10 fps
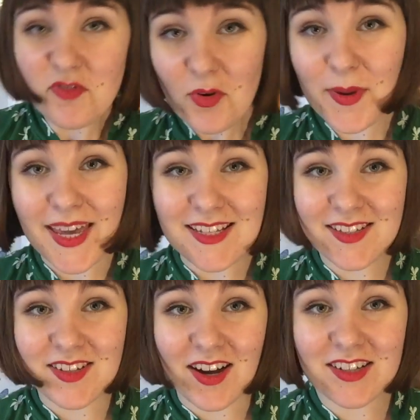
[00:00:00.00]
before we get
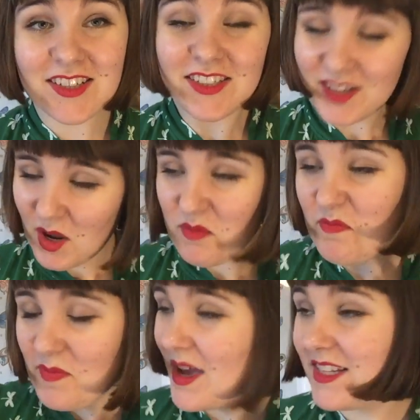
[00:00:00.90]
started,
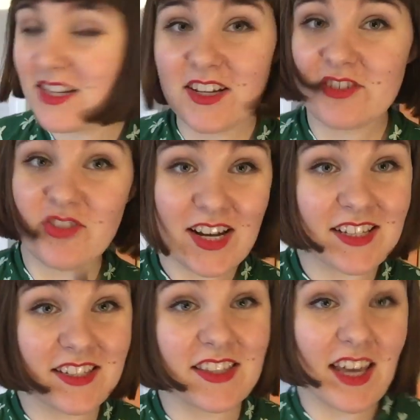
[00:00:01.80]
I'd better
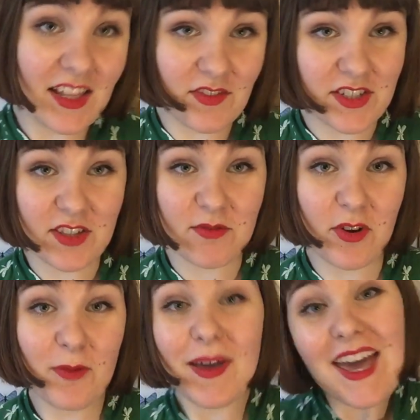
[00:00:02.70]
address the elephant in the
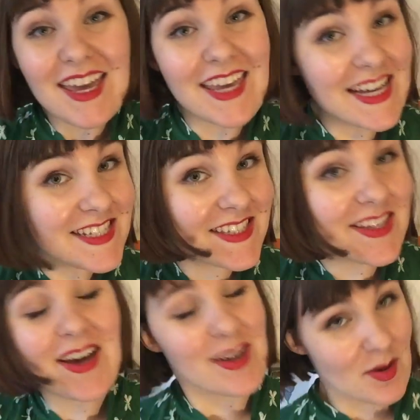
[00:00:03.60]
room. Yes,
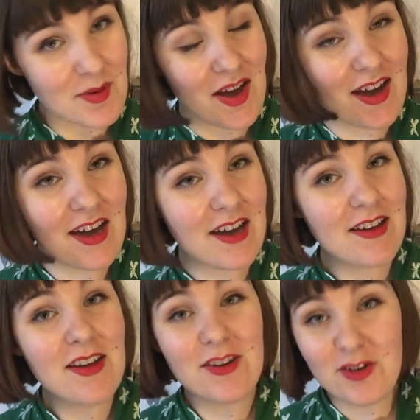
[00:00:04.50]
I cut my hair.
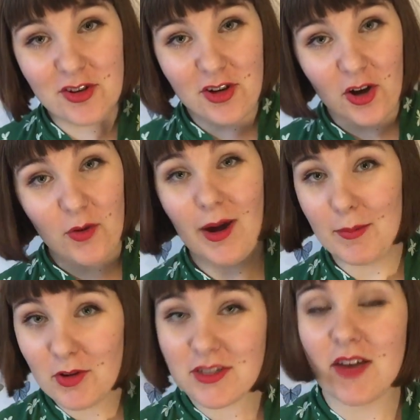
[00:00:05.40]
No,
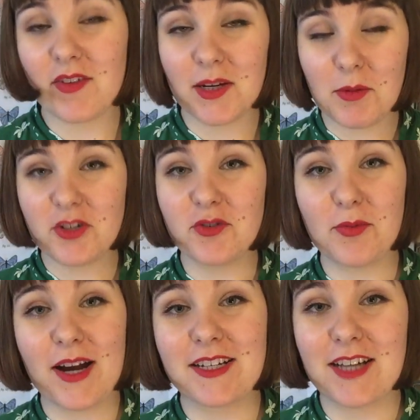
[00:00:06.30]
I'm not having an emotional
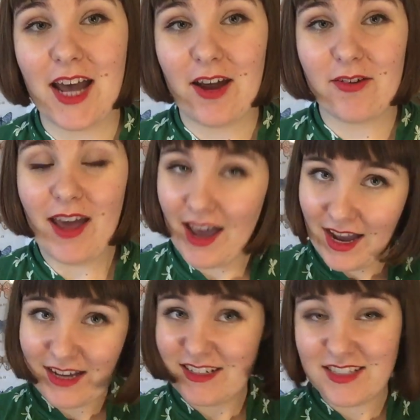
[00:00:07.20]
breakdown,
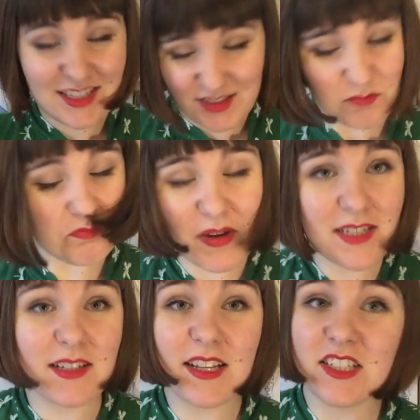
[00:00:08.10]
and it's
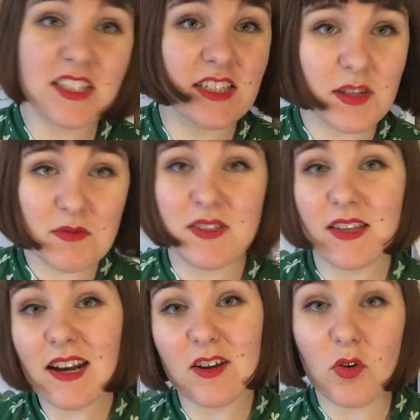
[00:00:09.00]
basically just because it was
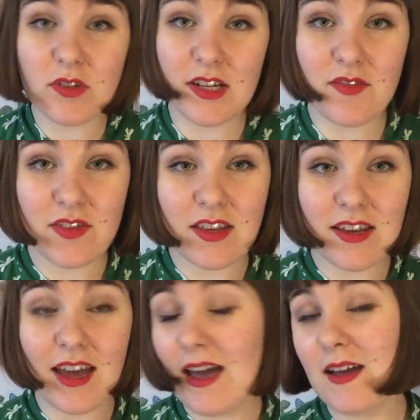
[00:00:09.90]
getting caught and
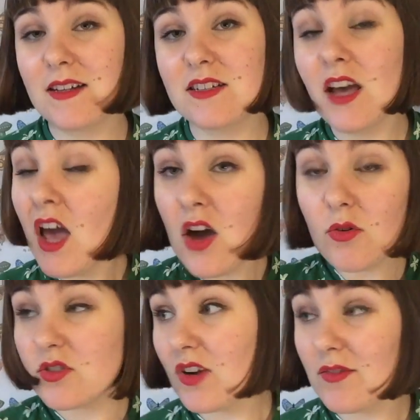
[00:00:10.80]
everything and
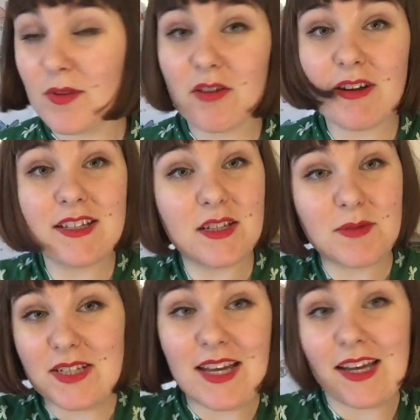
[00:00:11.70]
was driving me crazy,
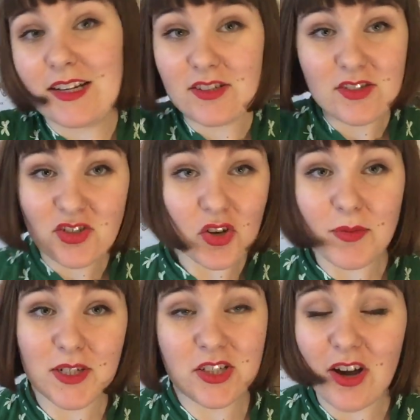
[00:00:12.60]
was taking so
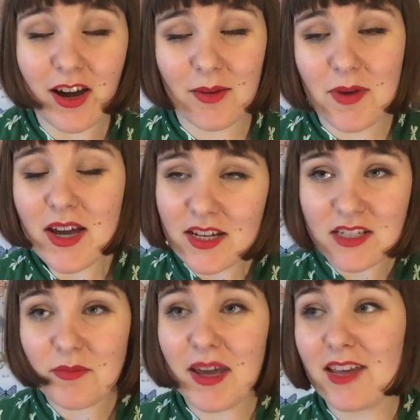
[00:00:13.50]
much time
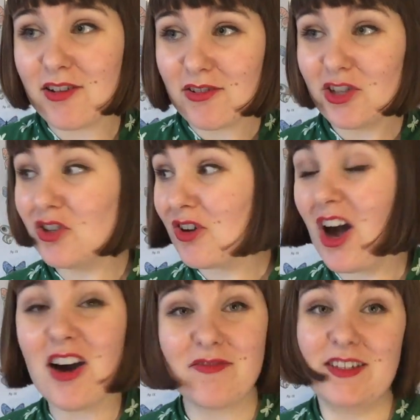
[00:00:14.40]
to make look
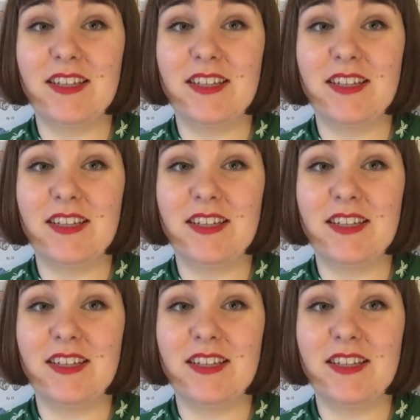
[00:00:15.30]
half